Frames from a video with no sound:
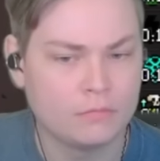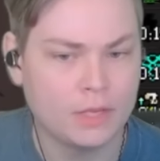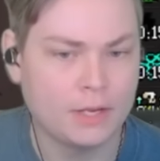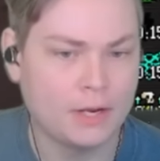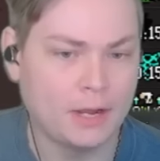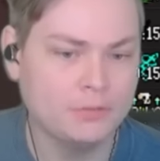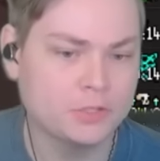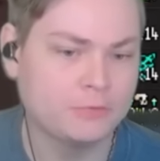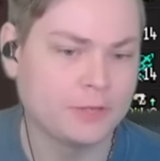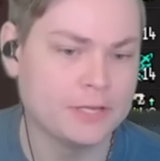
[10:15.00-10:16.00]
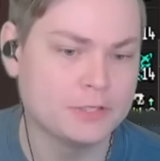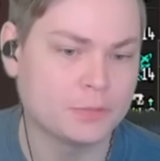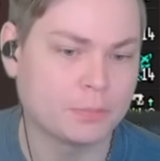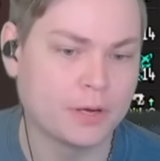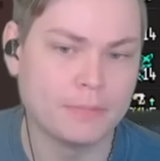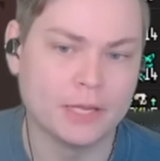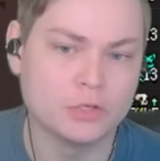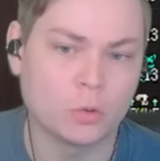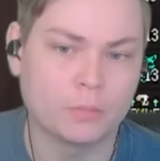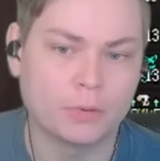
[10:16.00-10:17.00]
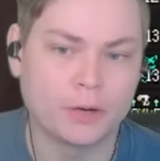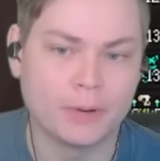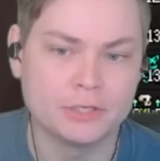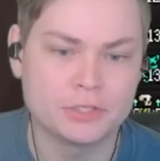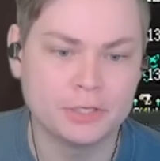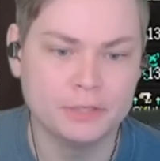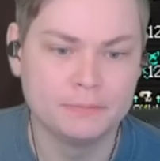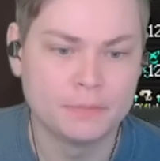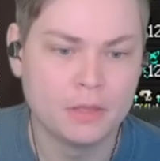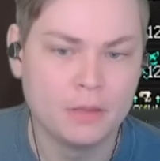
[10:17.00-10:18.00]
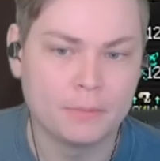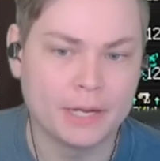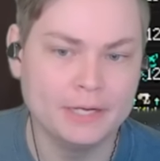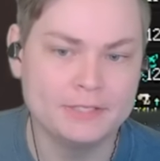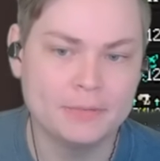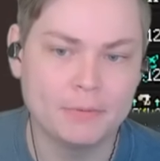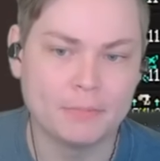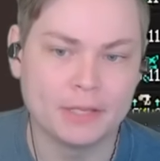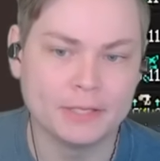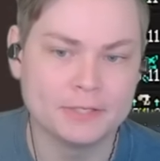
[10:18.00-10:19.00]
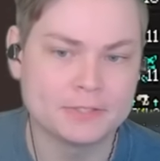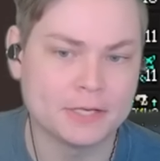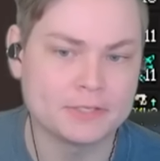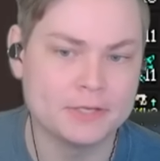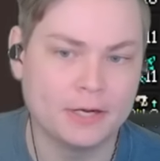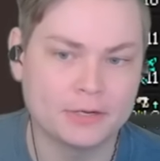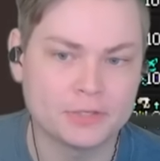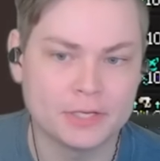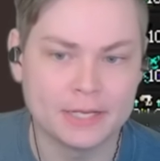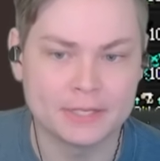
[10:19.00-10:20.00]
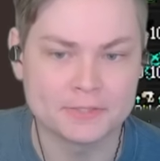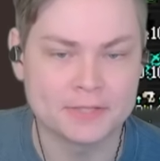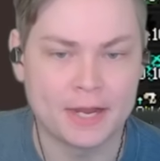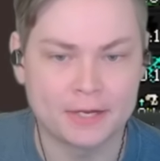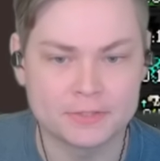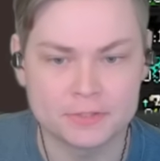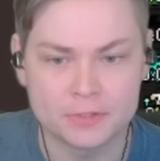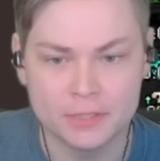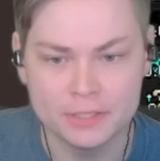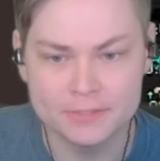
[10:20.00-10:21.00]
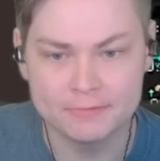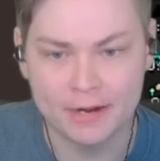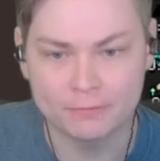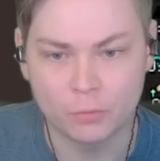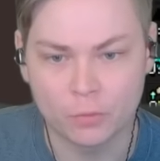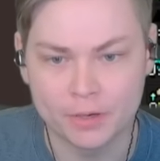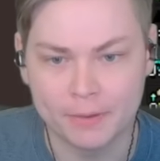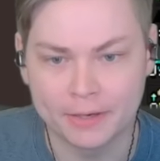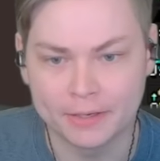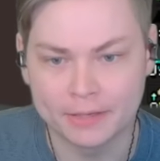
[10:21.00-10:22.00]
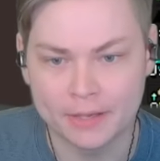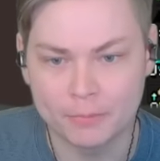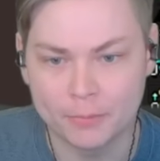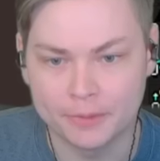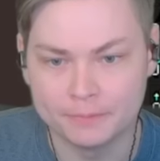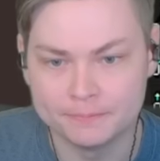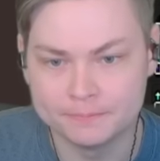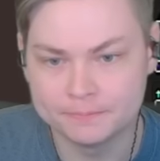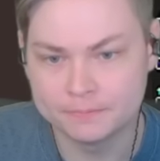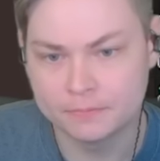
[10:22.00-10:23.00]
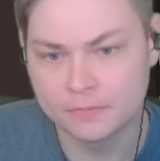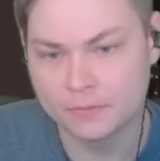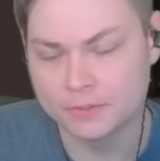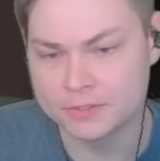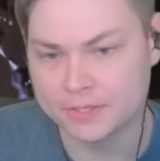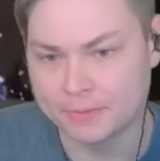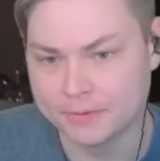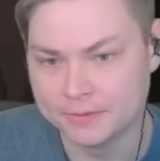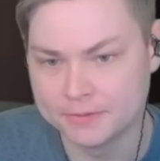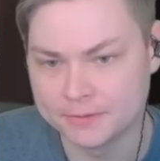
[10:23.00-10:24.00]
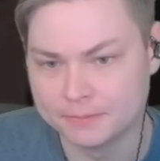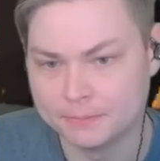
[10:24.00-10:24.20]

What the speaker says: And I'm just flicking to pray mage or pray ranged here. But anytime it melees, it's not actually going to hit Sax. So he doesn't even have to worry about it at that point. I'm going to step on this.